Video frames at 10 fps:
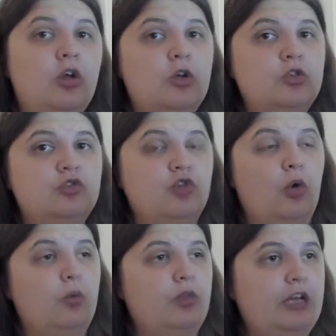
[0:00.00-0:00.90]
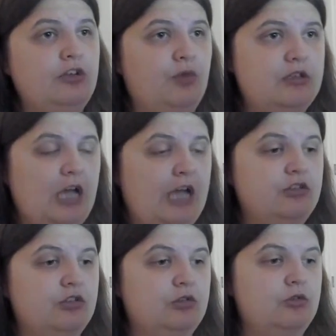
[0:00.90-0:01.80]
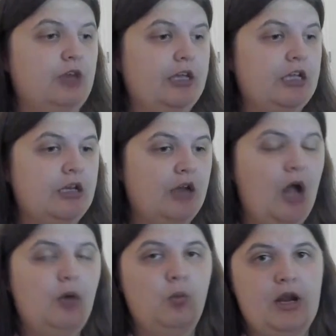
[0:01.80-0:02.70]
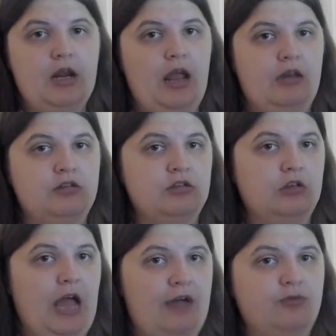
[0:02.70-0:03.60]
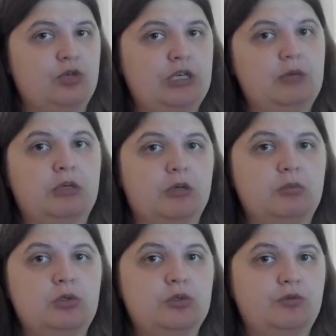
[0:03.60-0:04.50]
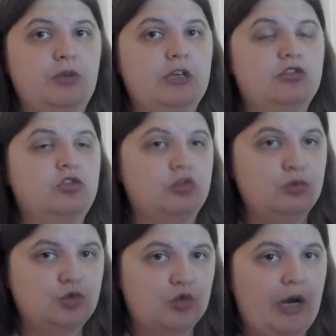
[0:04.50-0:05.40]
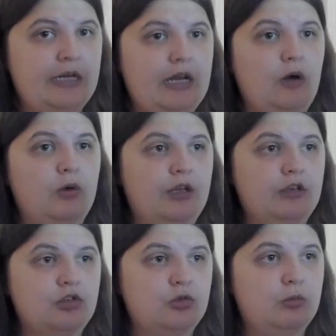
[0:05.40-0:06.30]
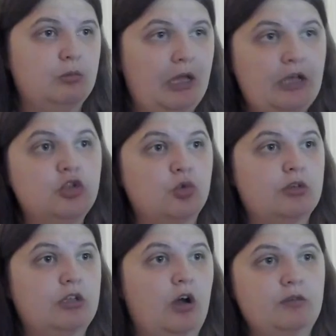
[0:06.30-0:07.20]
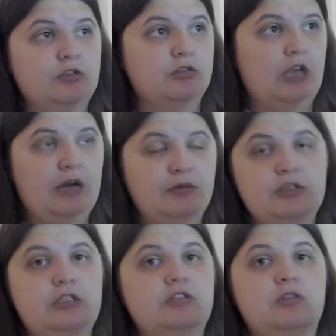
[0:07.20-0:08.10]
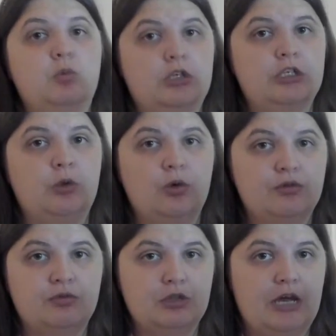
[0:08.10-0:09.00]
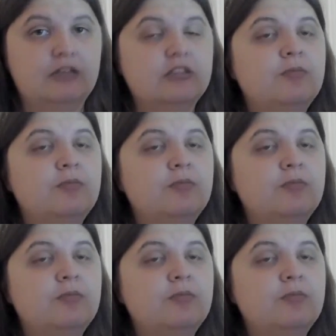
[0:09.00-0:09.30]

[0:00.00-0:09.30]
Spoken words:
So that is fantastic news. I cannot wait until after I get my computer fixed to try it out and to make sure that obviously everything is in working order for that.